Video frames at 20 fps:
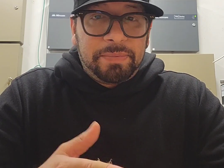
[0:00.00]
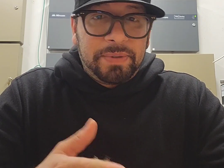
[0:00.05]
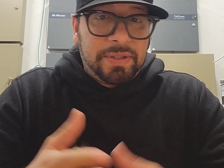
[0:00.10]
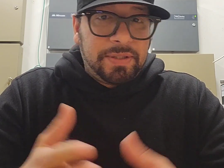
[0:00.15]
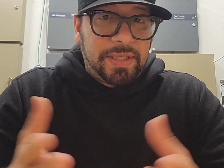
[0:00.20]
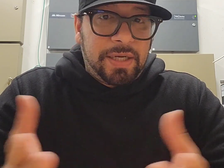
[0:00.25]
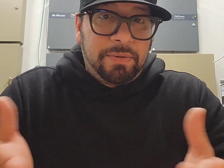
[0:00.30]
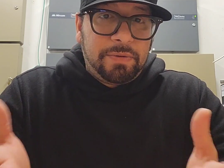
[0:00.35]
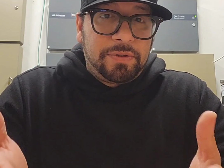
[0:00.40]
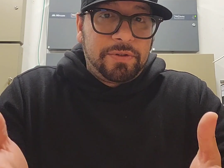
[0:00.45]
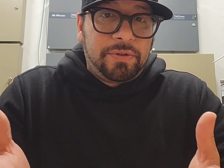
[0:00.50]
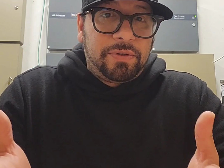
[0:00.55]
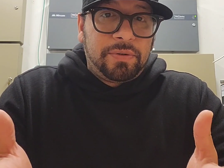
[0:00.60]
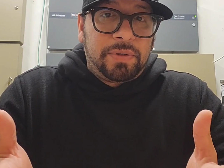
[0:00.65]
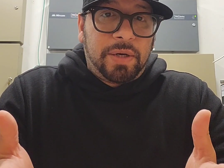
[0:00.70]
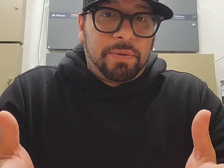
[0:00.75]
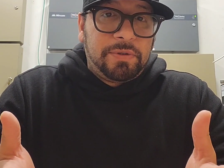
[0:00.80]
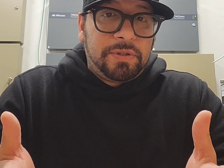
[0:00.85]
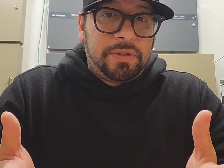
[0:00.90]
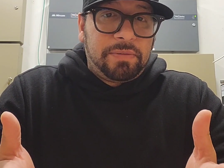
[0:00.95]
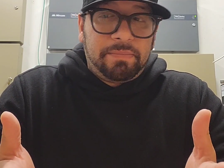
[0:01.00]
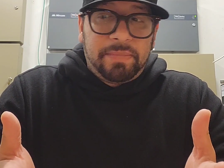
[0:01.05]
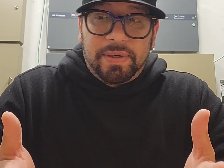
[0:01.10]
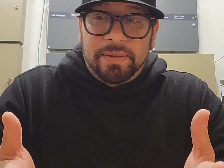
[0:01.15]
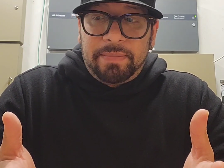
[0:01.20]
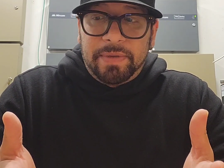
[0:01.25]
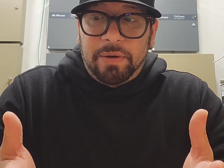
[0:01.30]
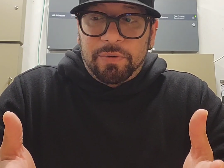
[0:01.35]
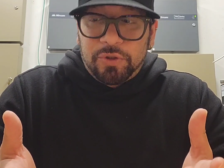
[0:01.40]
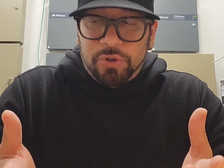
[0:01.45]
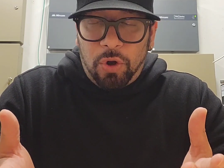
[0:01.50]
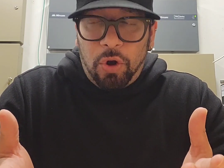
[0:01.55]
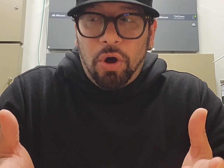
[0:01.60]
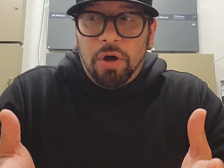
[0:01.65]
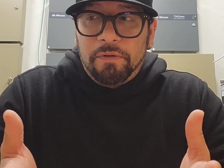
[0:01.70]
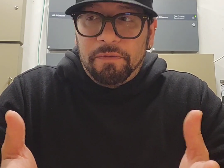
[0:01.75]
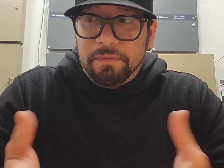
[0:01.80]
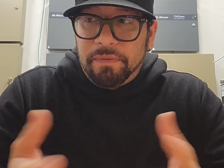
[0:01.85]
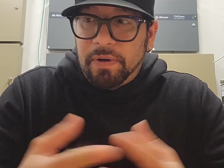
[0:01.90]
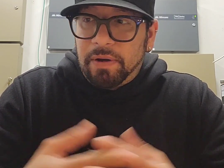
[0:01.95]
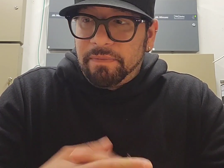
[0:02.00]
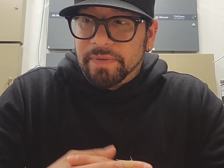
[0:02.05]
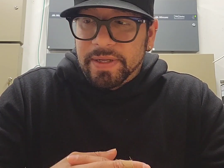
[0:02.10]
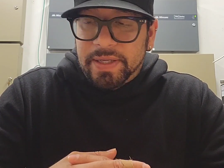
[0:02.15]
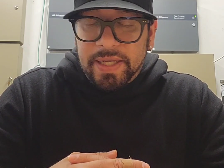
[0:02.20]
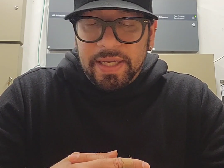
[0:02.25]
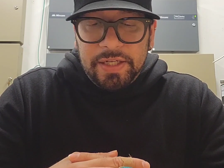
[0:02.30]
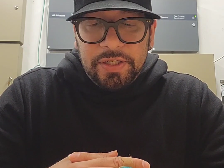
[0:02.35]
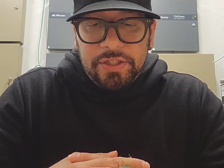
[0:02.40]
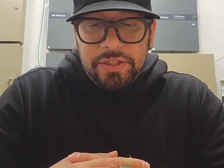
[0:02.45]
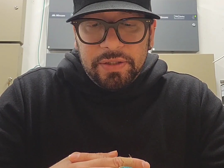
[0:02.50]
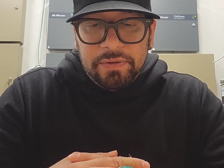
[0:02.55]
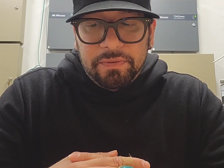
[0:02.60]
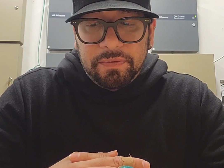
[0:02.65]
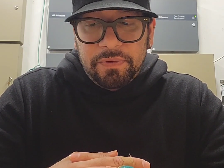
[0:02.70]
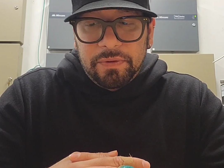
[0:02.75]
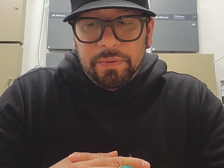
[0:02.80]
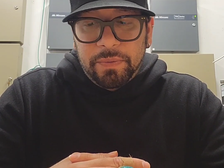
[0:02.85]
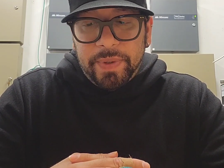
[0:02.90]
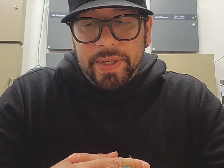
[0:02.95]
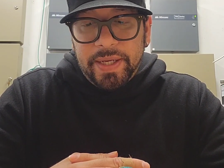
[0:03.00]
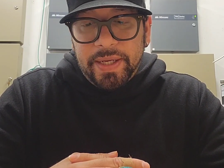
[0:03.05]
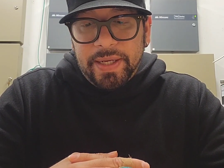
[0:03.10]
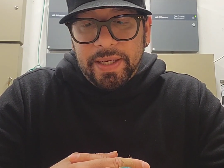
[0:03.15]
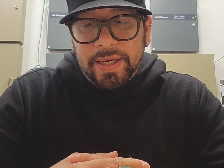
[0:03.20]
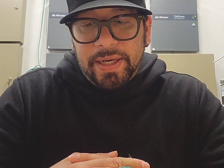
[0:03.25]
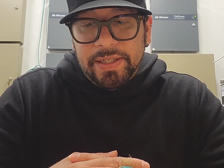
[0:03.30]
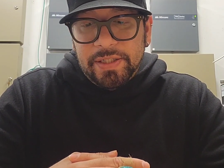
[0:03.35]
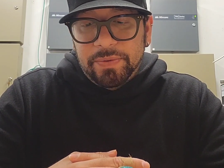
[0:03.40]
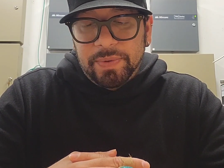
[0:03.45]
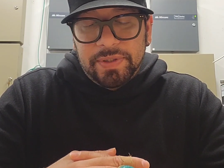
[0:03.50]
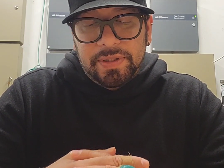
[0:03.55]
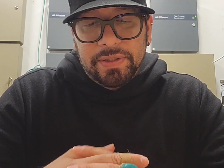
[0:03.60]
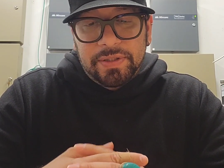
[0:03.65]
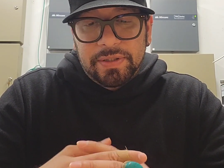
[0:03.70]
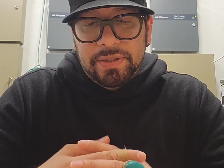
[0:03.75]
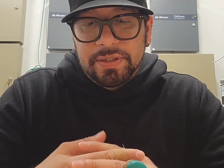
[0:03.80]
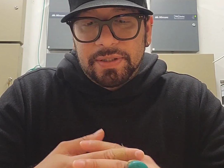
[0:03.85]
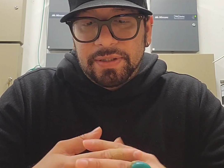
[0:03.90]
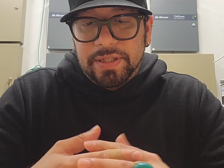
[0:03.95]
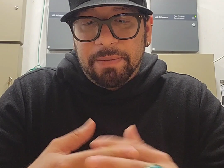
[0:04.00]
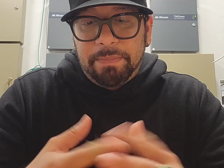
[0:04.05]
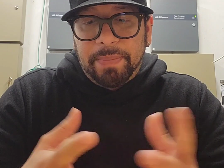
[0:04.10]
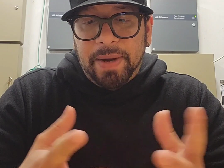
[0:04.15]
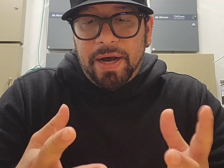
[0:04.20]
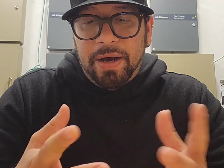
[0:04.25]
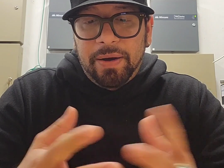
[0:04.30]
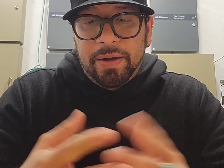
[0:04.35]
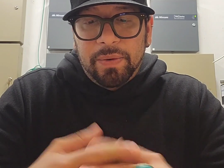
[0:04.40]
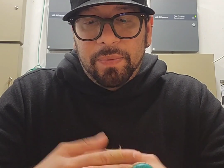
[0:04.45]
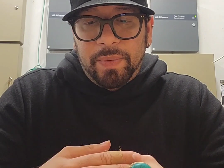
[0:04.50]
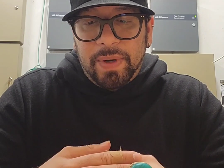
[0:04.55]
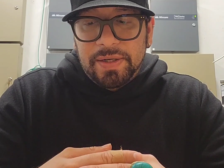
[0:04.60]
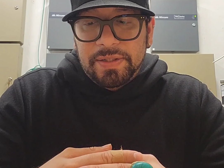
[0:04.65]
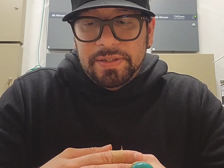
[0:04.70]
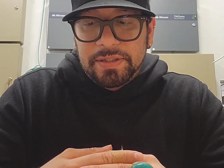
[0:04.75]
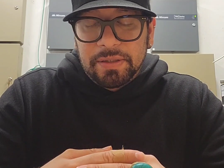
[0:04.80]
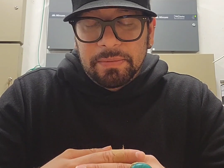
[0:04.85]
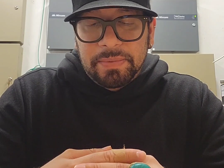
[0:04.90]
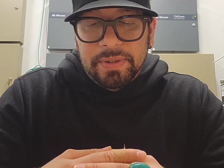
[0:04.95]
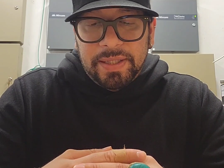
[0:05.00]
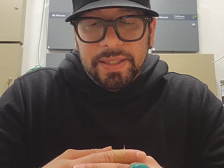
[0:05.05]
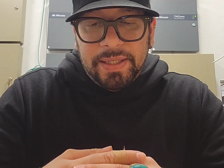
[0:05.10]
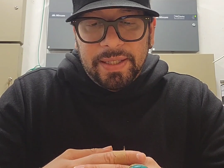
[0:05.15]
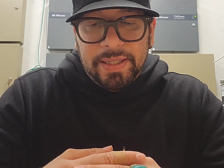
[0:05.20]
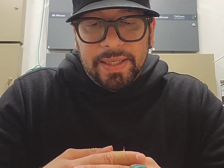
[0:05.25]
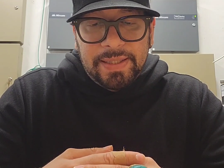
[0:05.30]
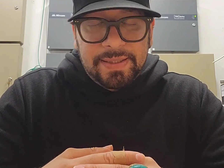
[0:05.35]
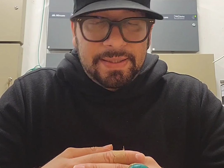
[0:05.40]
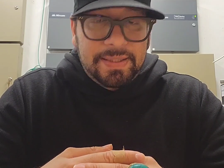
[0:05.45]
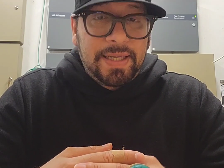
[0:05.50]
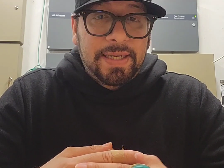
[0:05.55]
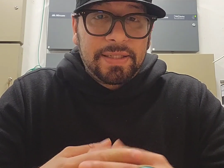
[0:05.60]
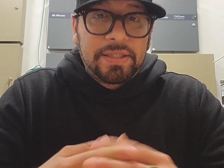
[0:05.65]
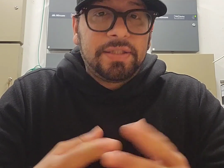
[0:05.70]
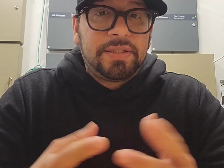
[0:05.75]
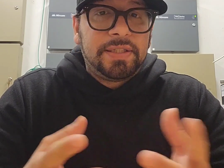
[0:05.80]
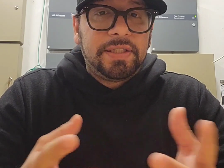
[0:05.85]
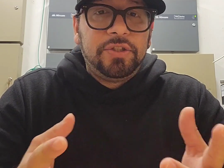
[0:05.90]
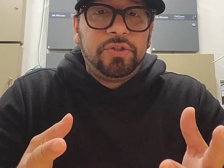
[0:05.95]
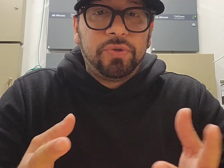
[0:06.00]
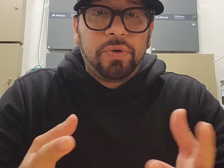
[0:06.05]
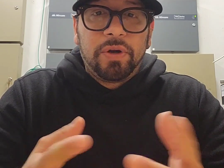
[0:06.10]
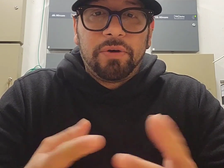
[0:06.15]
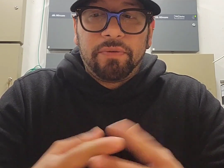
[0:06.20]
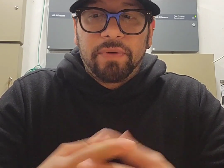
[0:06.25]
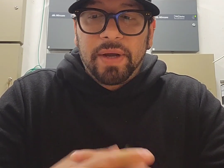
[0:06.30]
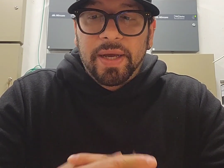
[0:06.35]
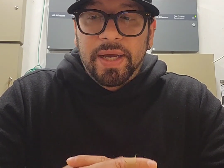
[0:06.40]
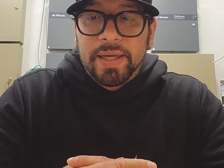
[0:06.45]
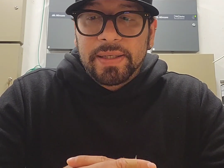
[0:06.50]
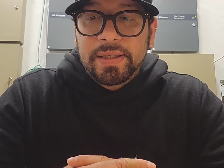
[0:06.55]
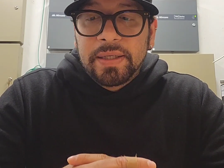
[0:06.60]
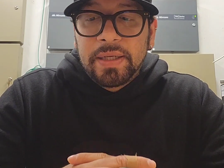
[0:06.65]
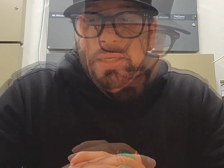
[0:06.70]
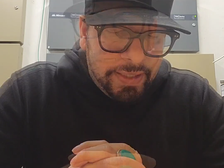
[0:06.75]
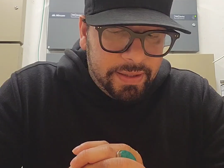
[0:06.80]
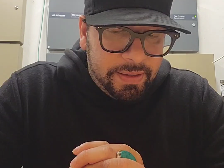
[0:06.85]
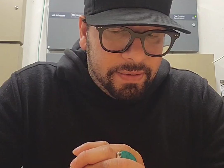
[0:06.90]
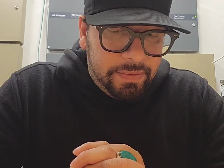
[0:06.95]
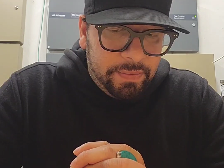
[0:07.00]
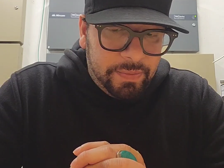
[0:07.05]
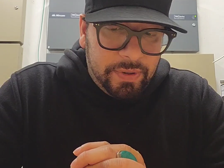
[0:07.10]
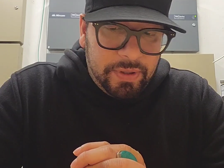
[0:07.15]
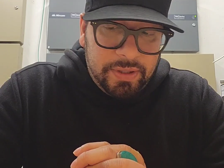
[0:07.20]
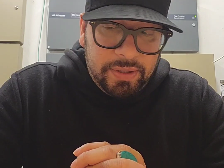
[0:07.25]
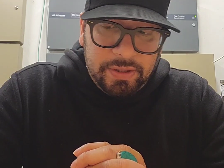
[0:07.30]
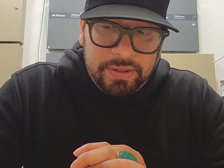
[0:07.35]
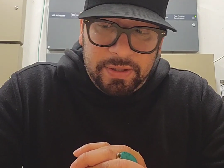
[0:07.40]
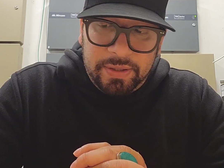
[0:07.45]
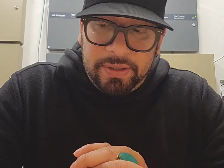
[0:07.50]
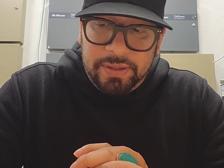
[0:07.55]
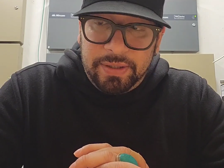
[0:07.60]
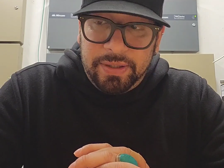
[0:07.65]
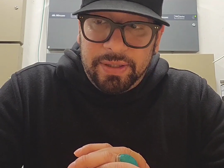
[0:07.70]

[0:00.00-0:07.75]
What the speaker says: because I was off on vacation for the week, and I just wanted to step out and watch something, and I decided to see Joyride. It was